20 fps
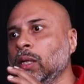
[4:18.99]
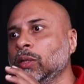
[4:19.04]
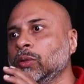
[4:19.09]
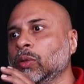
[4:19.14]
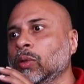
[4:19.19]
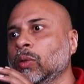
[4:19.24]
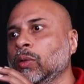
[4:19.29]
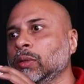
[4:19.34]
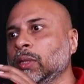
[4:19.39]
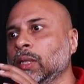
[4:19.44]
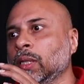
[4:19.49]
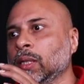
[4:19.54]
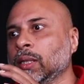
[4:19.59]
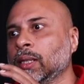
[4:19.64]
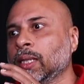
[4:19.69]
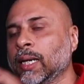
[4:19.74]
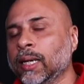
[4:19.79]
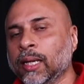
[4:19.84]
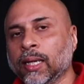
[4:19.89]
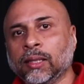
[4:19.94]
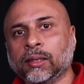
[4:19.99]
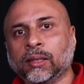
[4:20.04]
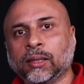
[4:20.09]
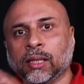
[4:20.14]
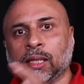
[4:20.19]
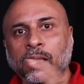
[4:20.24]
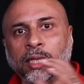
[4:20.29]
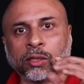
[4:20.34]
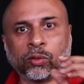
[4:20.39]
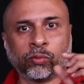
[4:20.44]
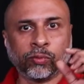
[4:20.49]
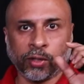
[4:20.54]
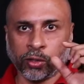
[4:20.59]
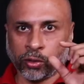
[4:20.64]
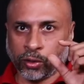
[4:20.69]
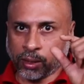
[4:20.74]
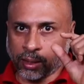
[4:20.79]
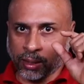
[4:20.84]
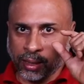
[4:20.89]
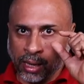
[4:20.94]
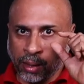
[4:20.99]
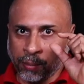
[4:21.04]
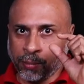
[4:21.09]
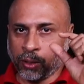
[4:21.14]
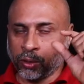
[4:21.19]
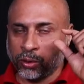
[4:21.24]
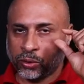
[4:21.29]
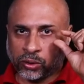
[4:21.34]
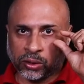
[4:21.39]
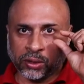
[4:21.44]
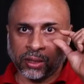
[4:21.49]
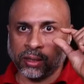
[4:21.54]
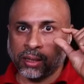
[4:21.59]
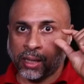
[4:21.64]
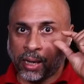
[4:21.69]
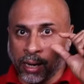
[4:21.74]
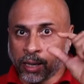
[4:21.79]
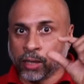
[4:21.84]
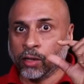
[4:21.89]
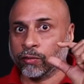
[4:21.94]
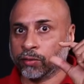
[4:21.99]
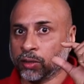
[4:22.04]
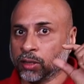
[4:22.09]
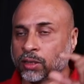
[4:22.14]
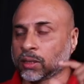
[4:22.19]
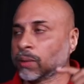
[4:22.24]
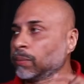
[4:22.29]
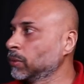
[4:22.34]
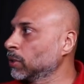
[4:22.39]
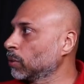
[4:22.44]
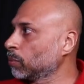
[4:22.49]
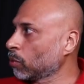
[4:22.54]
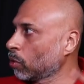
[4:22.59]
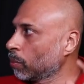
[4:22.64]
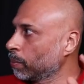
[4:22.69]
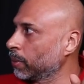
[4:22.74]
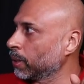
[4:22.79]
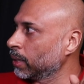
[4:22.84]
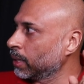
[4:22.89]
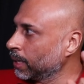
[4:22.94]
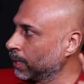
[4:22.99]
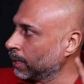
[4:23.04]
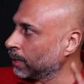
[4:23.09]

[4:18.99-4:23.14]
So the tendency is where you are able to see the eye of the subject properly.